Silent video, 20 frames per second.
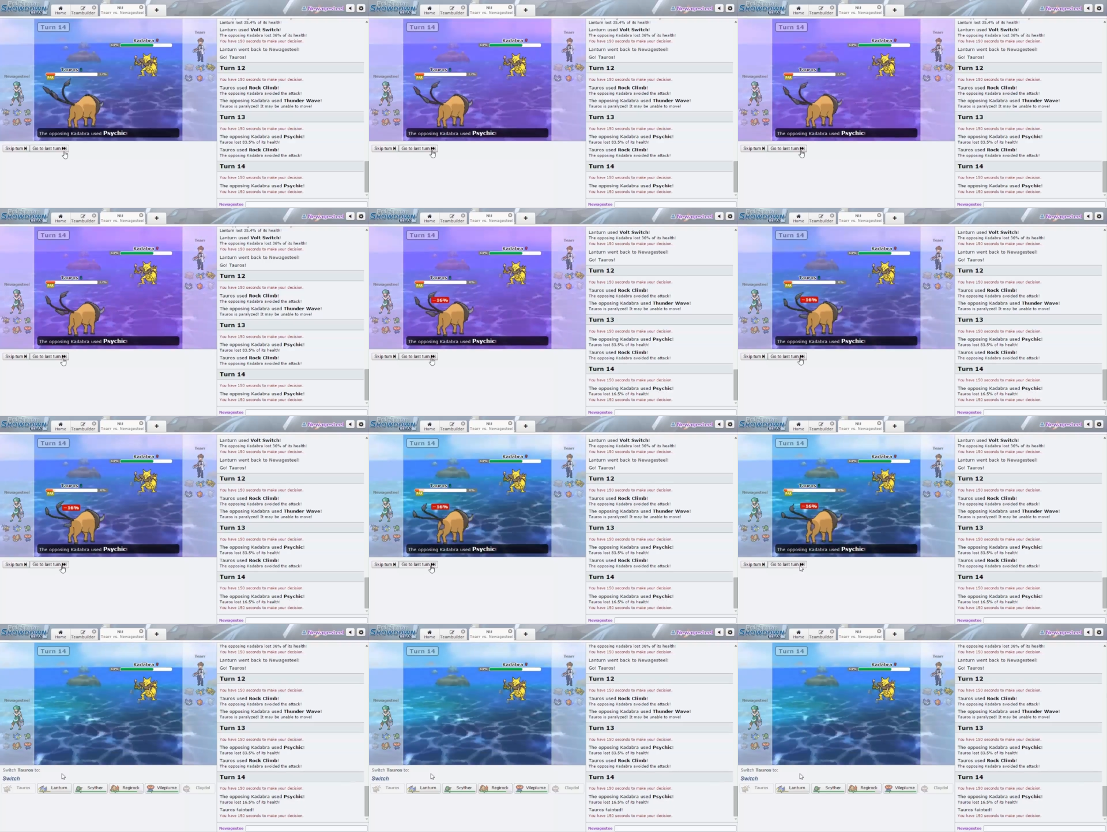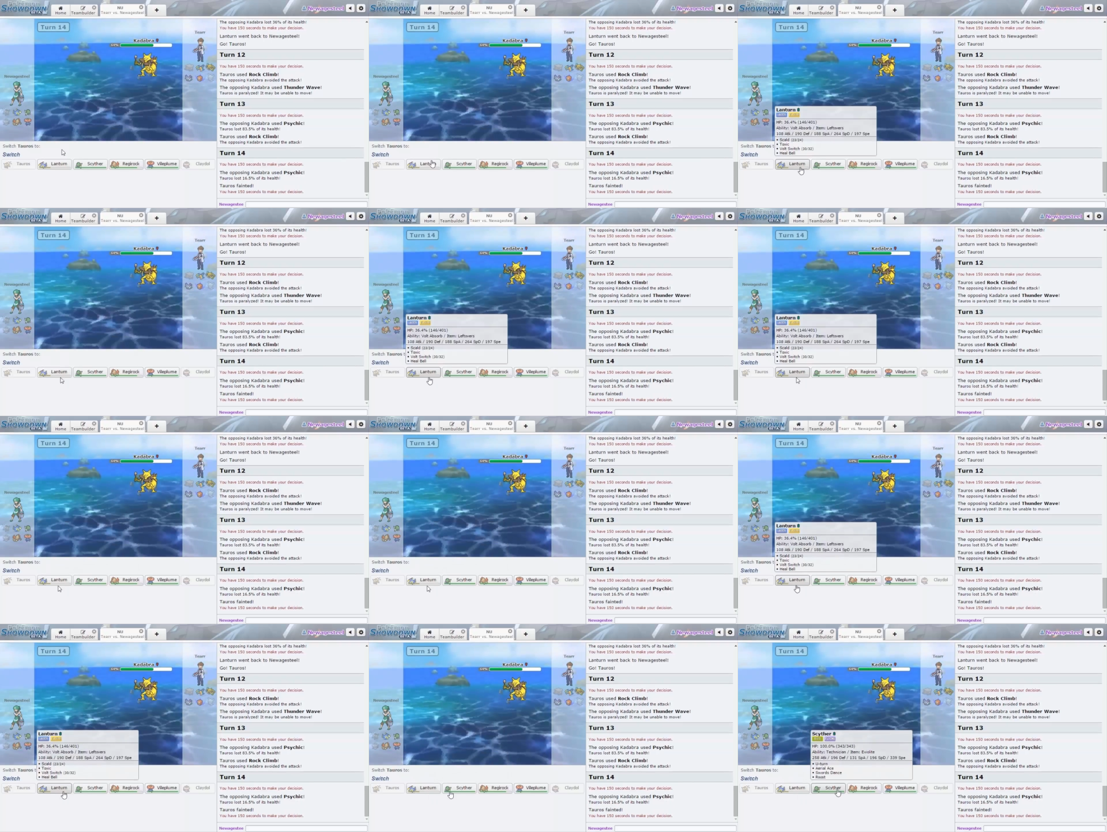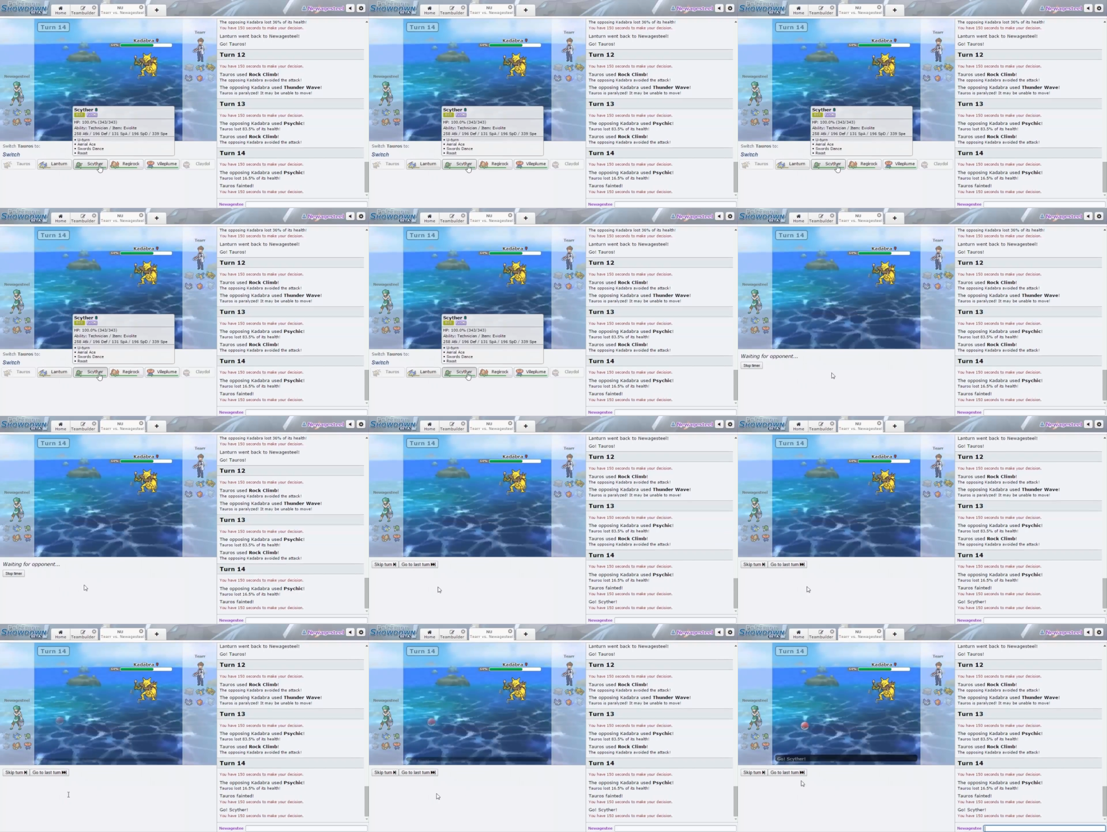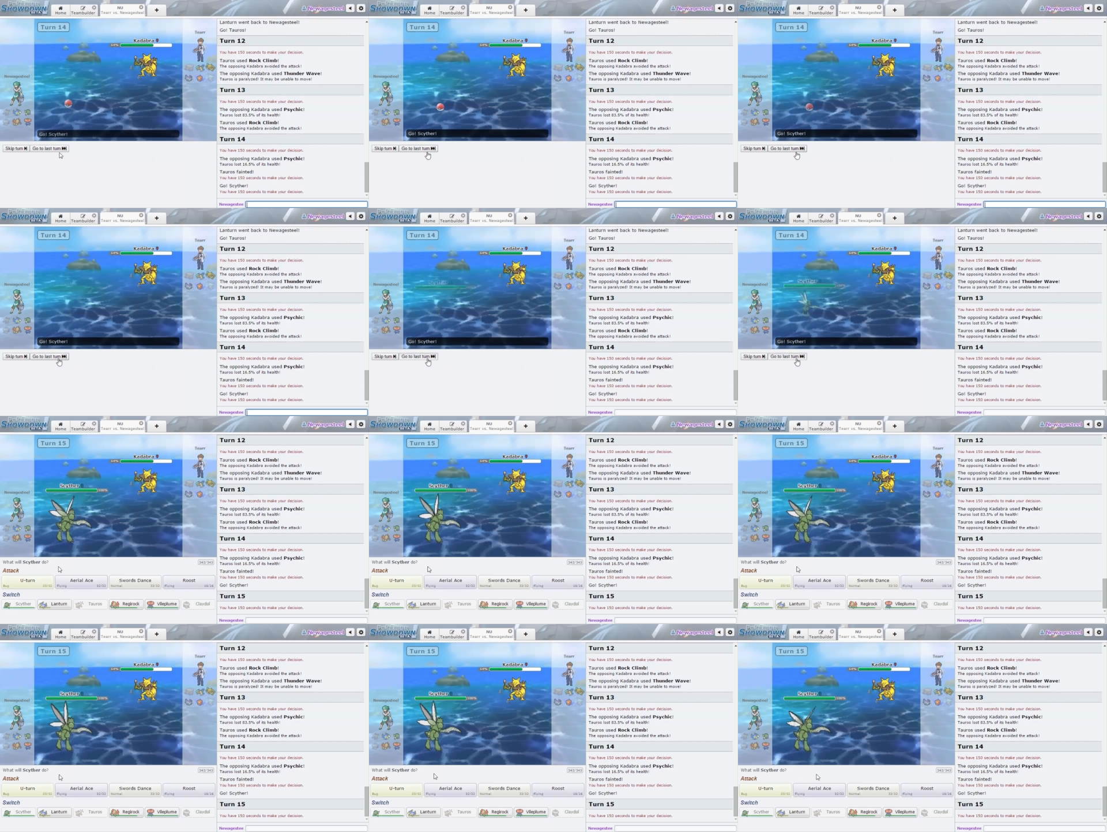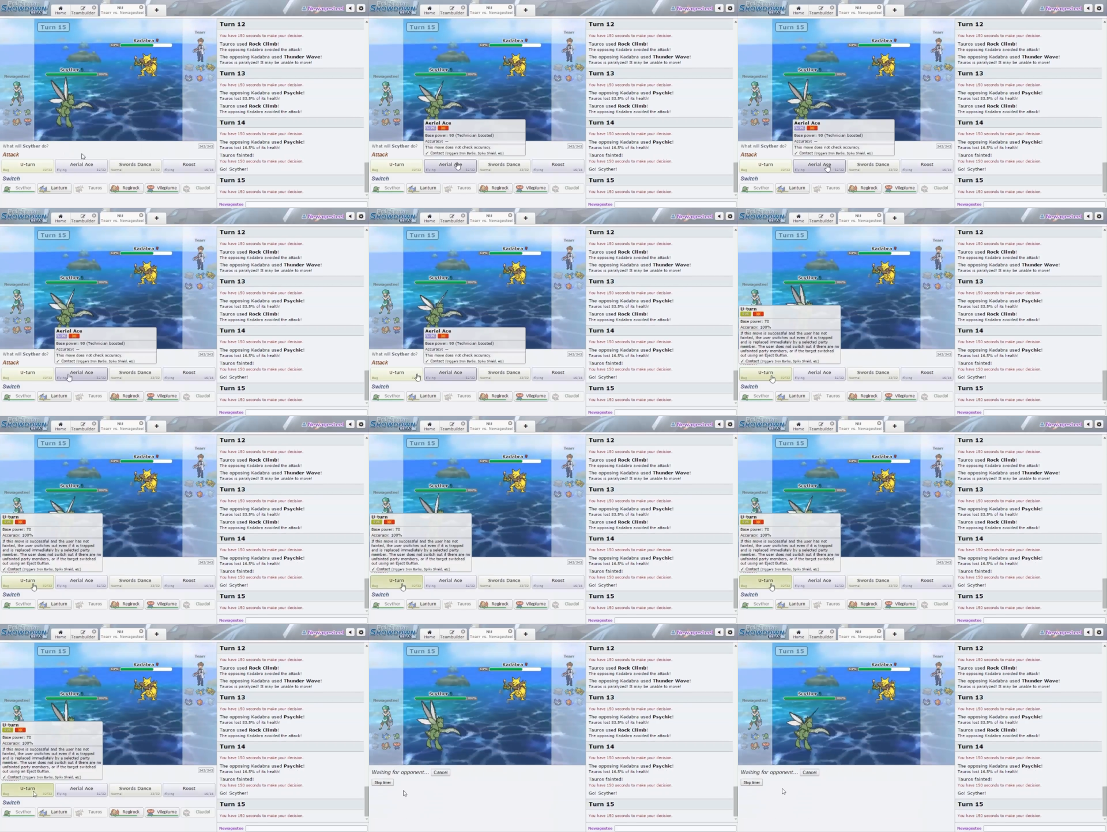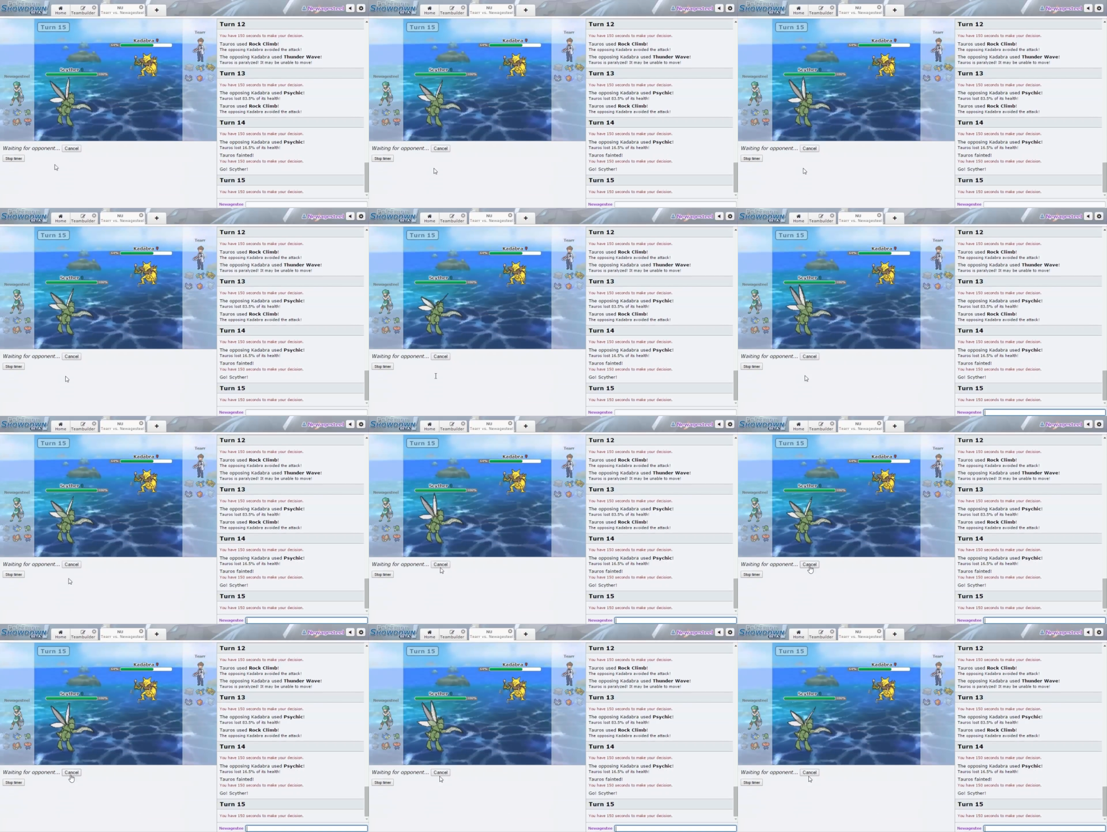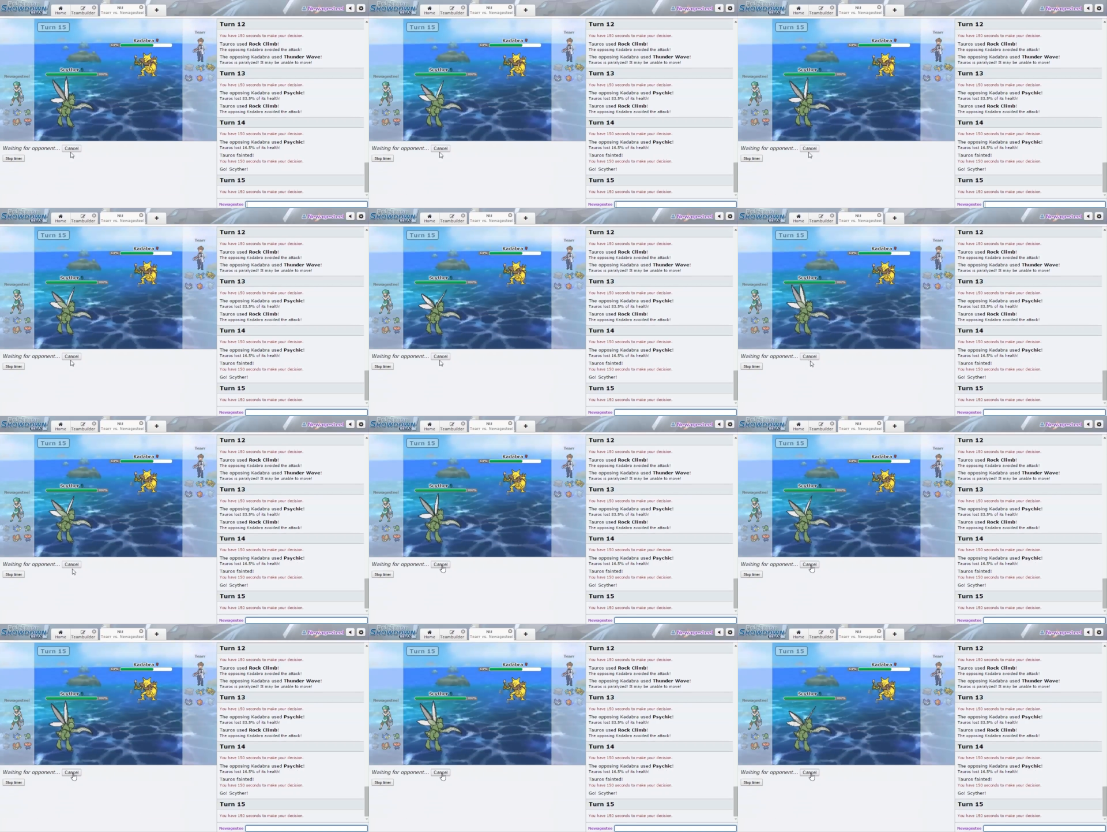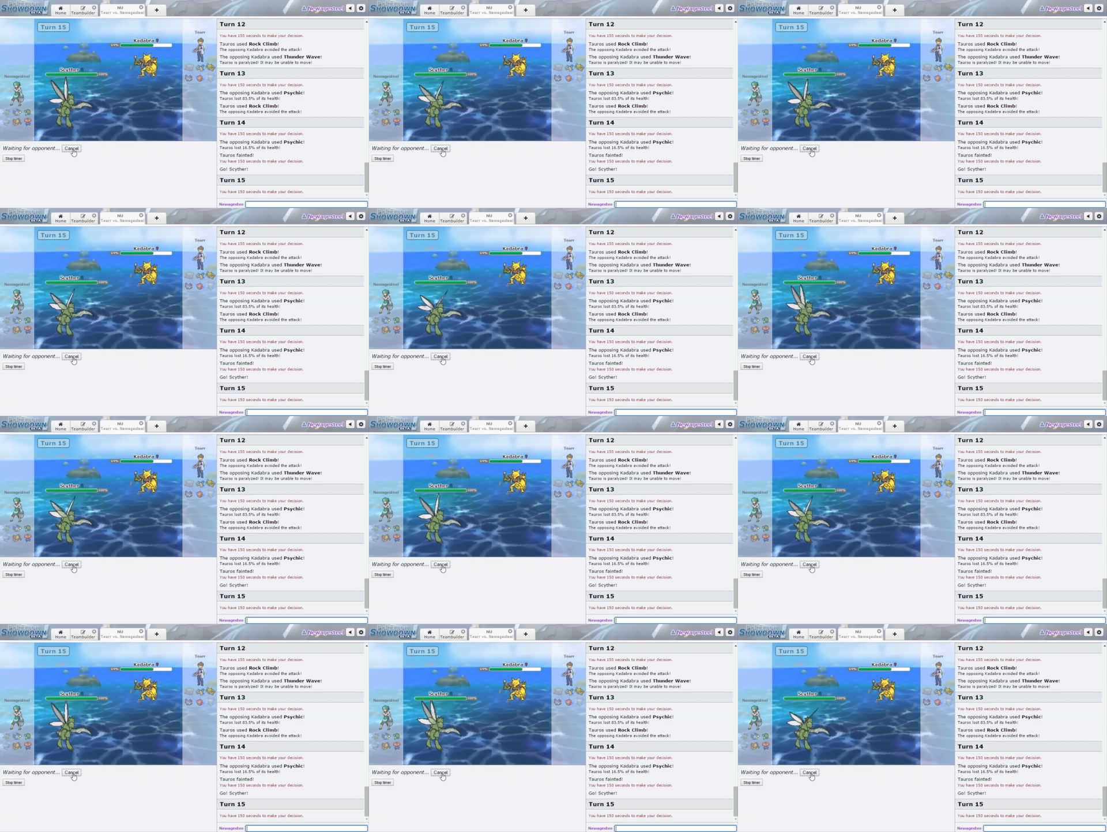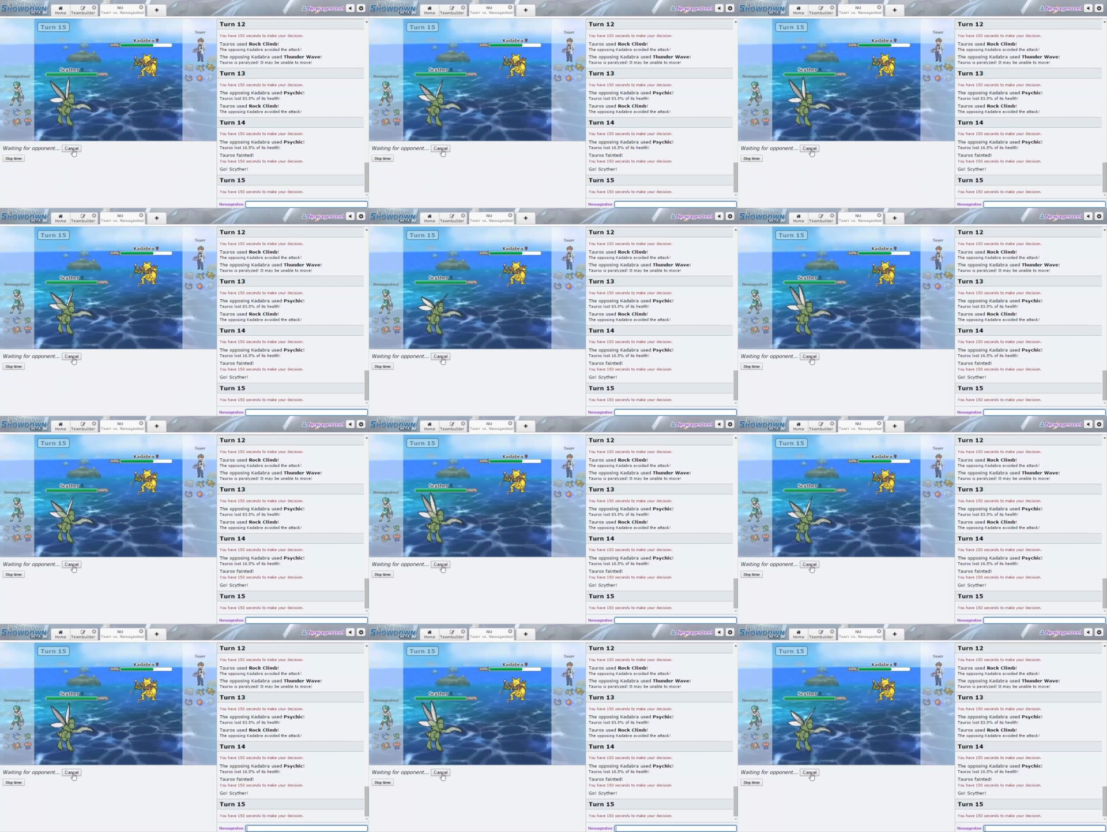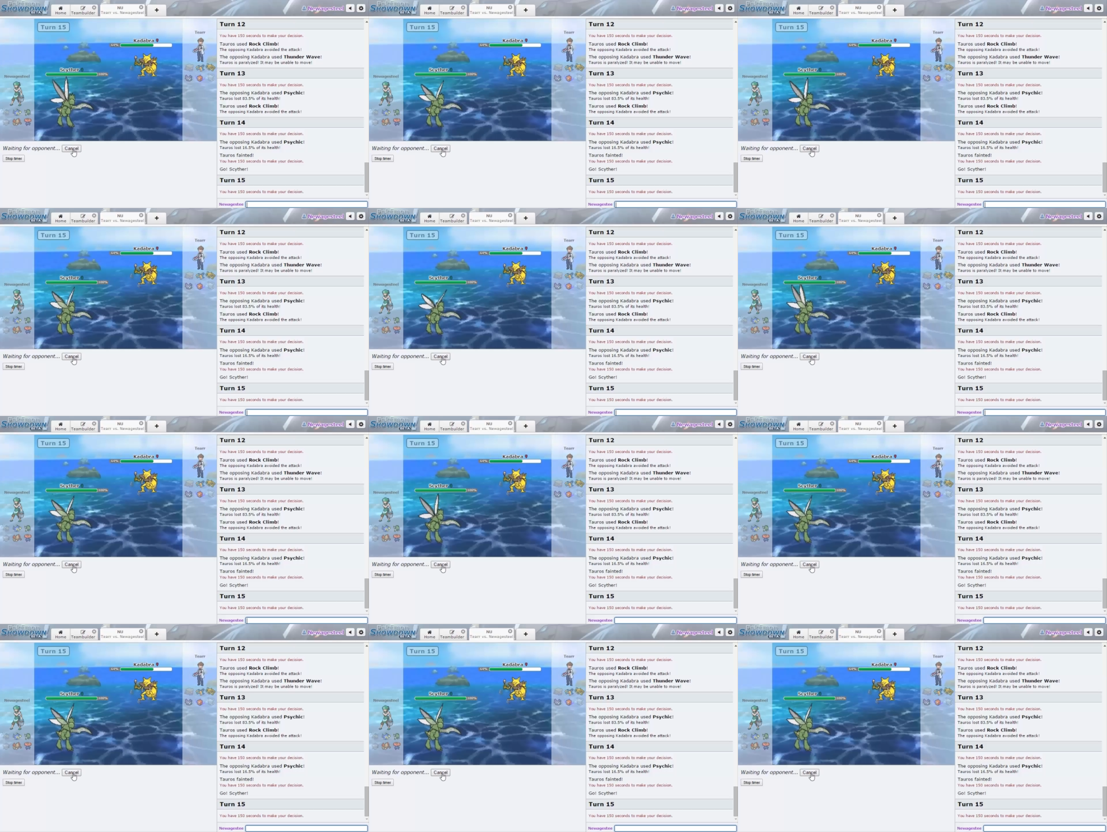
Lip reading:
No face is visible, so there are no lips to read.